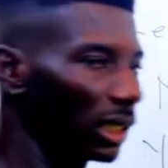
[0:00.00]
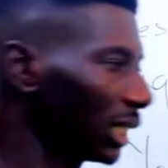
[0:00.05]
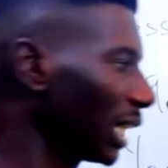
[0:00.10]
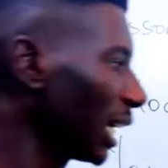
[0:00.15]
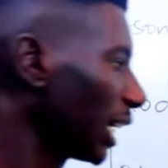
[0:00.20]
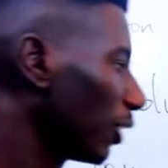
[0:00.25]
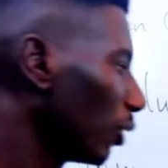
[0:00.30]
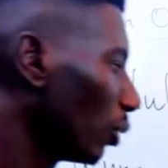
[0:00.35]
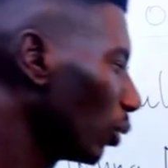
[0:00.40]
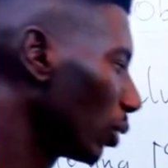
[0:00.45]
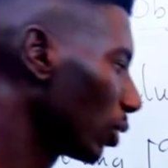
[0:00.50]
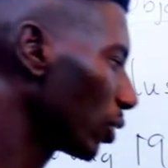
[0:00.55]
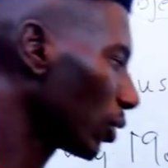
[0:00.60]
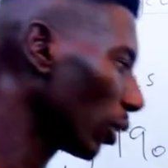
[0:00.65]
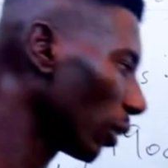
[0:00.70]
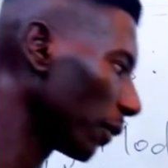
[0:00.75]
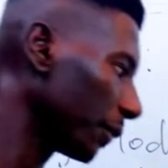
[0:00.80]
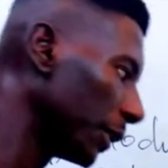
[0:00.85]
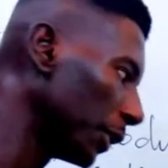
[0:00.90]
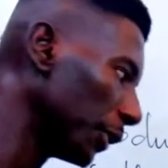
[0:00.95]
take note
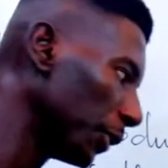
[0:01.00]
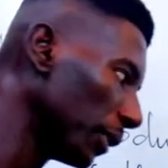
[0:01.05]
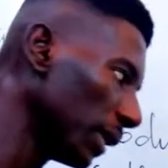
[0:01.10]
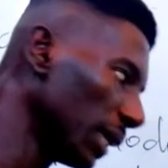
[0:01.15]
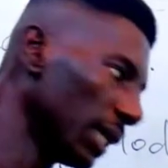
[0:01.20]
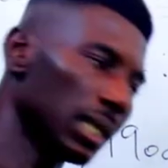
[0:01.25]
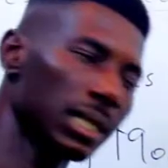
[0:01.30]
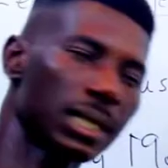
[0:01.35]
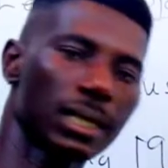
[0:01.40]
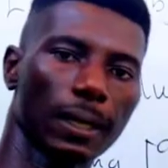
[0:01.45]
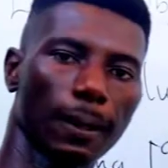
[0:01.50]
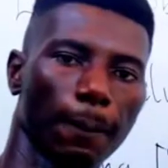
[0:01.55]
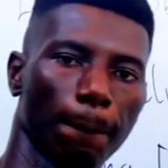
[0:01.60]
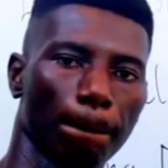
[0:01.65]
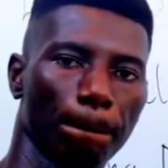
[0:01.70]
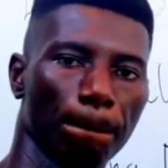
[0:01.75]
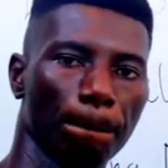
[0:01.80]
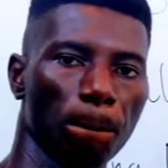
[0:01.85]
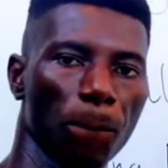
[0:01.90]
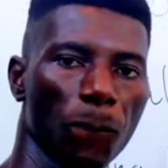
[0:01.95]
of the unit.
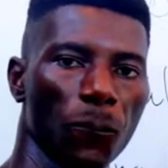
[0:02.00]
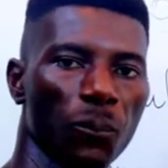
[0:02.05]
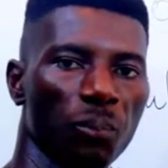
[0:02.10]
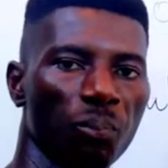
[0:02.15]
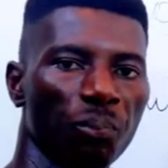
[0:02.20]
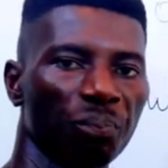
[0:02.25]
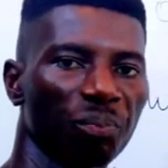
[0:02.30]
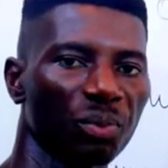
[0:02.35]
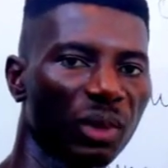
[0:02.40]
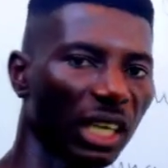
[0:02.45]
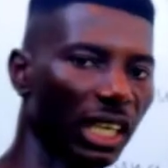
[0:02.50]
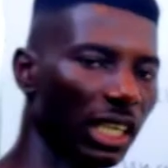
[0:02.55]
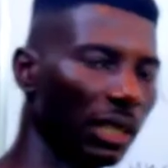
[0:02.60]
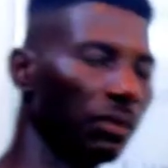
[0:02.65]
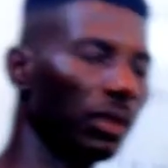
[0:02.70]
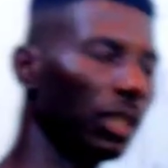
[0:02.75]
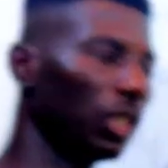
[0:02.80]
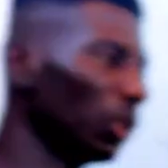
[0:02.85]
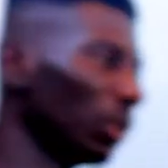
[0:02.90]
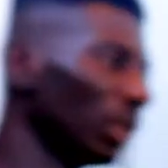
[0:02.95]
If
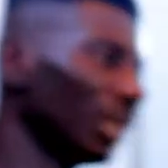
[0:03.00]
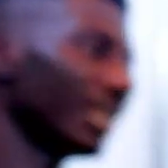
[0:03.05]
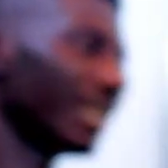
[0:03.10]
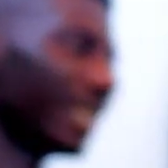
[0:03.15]
the unit